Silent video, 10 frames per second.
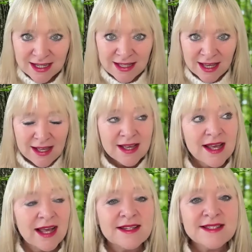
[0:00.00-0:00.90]
Yeah,
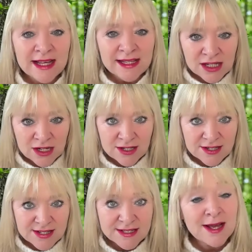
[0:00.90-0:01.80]
as
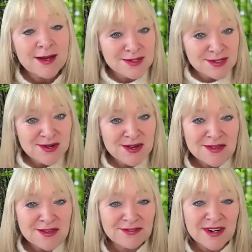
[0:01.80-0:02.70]
adults, as I was doing
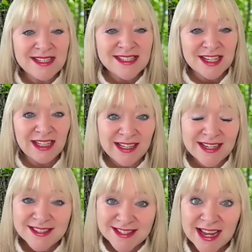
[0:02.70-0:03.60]
with a friend
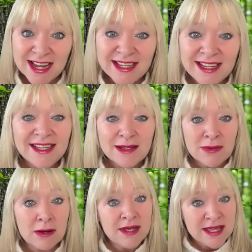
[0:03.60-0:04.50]
earlier today.
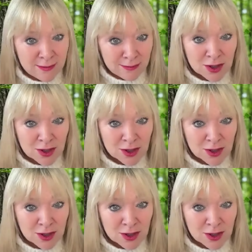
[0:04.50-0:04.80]
May we keep the